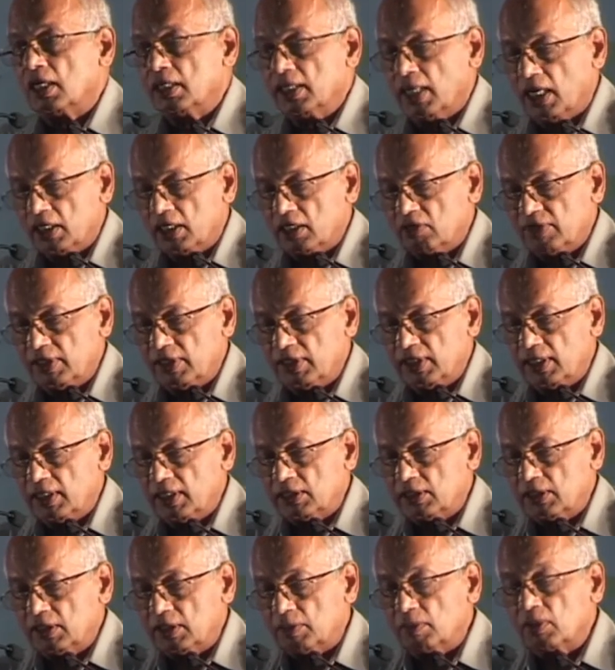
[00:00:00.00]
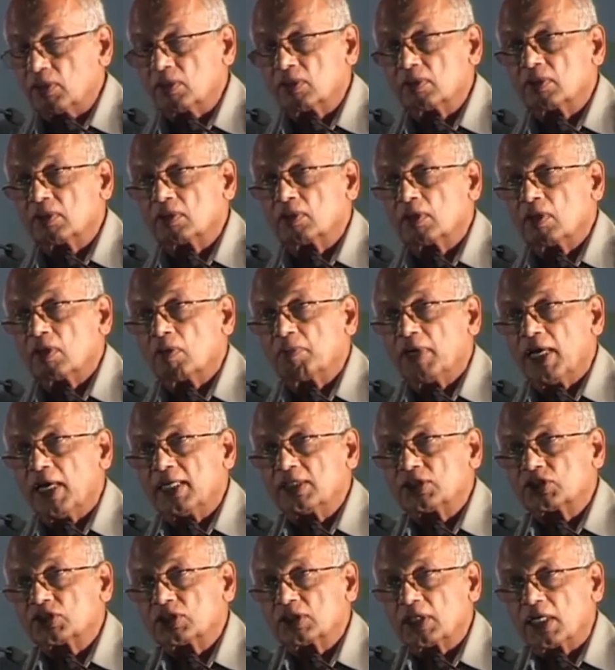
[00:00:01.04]
in Ayurveda, the
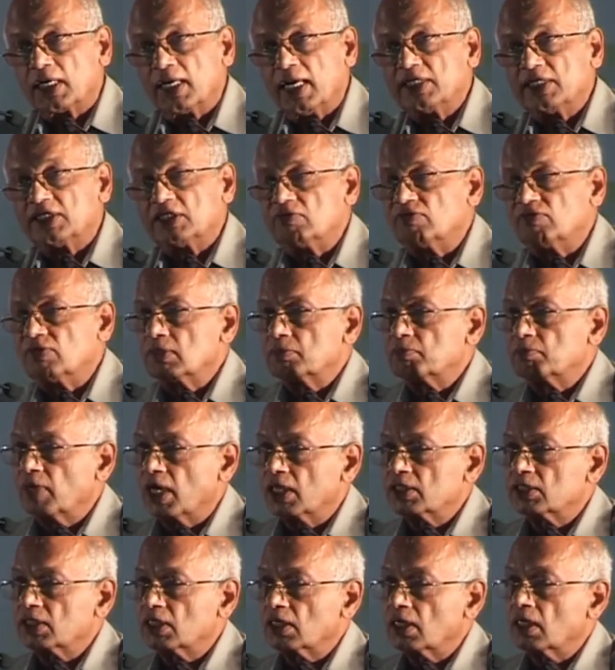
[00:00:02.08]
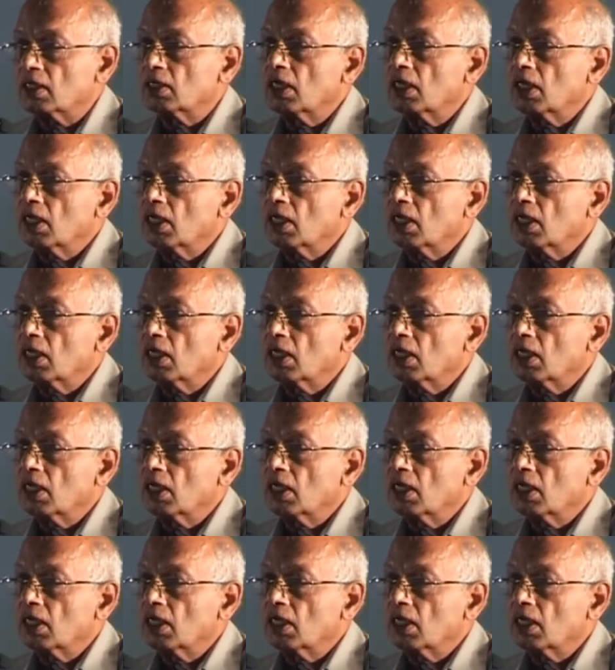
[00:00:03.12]
plants are anti-Vata,